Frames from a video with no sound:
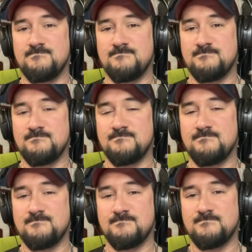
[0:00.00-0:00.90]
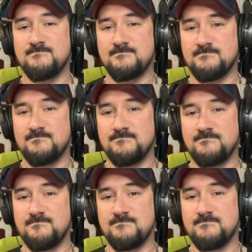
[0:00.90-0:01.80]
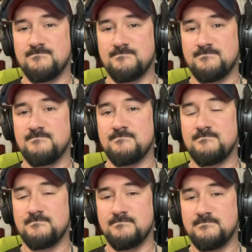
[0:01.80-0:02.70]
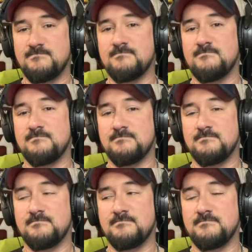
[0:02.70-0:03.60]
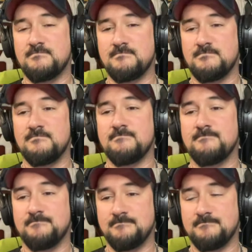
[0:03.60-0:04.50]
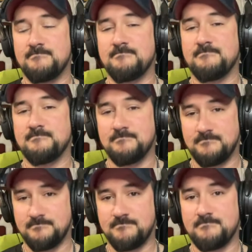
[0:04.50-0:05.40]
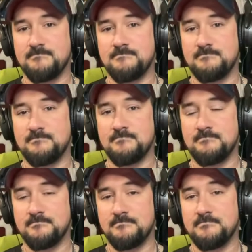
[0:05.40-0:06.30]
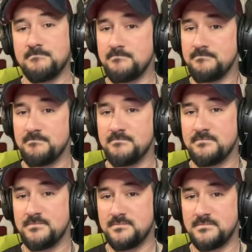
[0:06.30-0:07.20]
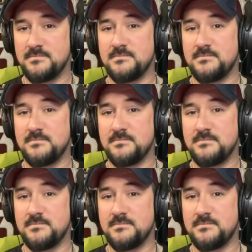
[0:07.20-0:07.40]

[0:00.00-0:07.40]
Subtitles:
This person isn't speaking.